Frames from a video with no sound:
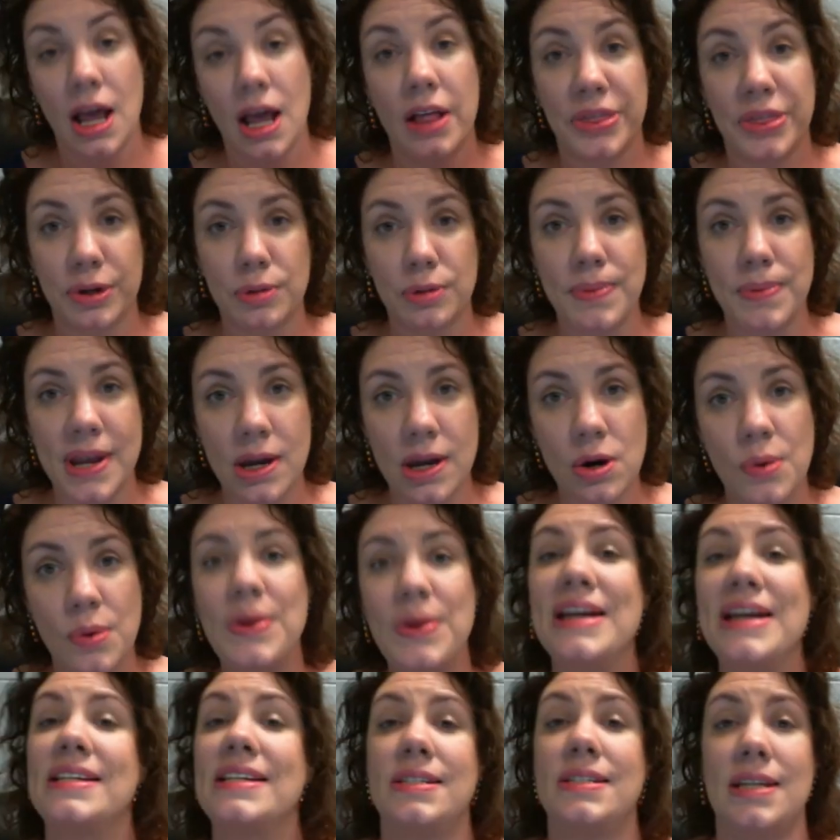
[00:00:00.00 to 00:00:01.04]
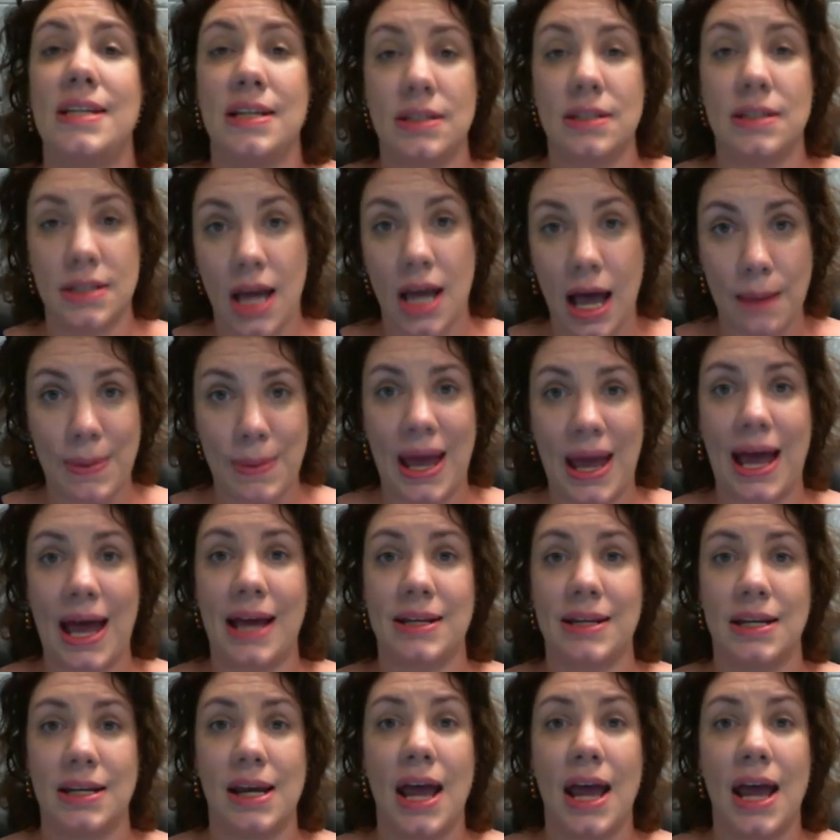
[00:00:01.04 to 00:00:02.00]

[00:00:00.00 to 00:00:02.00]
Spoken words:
there will be a quiz in Tophat.